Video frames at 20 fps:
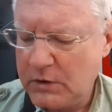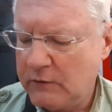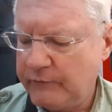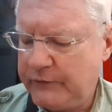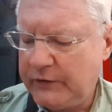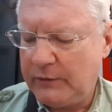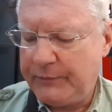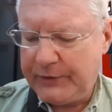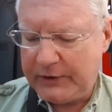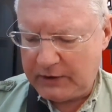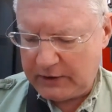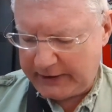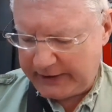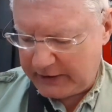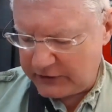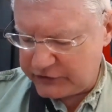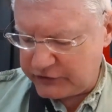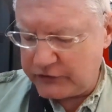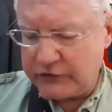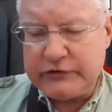Philippine
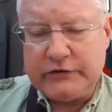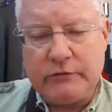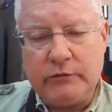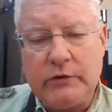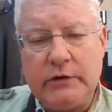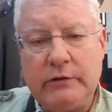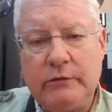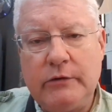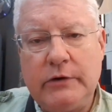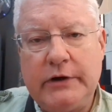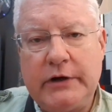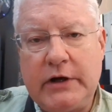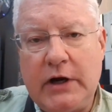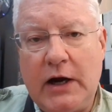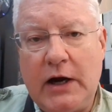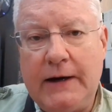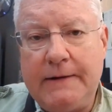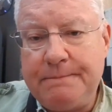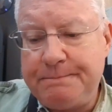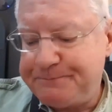ladies are usually really, really
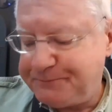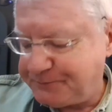kind